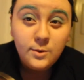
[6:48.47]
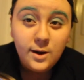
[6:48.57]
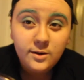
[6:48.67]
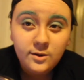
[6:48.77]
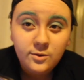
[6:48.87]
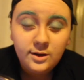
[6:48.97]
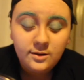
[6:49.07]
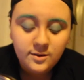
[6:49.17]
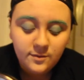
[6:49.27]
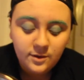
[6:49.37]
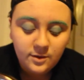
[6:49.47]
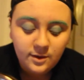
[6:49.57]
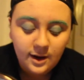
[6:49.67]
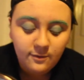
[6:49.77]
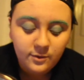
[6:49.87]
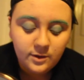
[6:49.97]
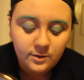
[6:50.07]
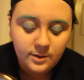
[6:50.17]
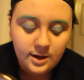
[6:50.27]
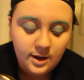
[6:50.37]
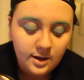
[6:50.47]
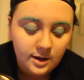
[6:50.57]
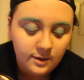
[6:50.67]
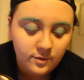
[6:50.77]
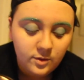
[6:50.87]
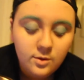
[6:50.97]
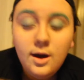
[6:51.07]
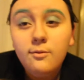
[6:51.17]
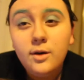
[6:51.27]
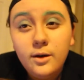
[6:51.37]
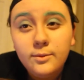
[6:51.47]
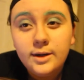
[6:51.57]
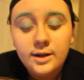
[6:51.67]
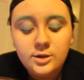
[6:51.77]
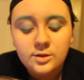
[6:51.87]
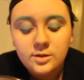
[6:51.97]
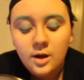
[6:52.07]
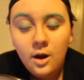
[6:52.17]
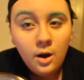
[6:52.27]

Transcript: rounded crease if you don't have one already, and if you do have one already, just